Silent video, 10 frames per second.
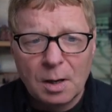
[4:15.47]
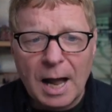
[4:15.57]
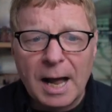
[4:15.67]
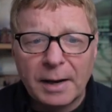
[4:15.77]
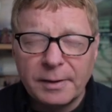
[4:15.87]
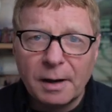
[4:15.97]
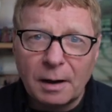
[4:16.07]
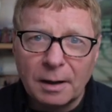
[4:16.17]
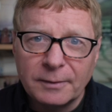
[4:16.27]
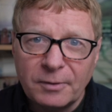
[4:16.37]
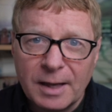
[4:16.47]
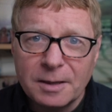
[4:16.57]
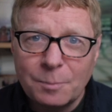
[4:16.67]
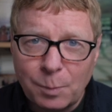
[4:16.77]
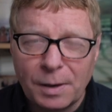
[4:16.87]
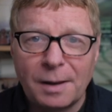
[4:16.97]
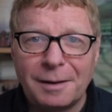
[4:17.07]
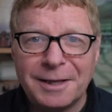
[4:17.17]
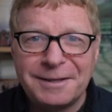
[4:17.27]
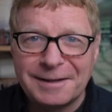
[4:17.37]
and I've then
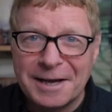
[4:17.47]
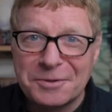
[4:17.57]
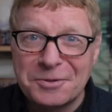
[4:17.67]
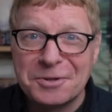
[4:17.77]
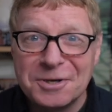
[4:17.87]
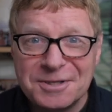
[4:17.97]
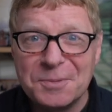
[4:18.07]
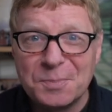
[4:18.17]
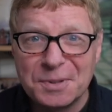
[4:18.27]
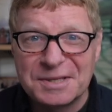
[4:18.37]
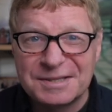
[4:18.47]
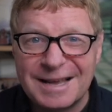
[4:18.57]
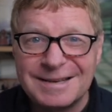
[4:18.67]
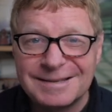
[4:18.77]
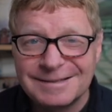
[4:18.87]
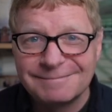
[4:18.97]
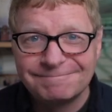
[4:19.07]
applied that 30%.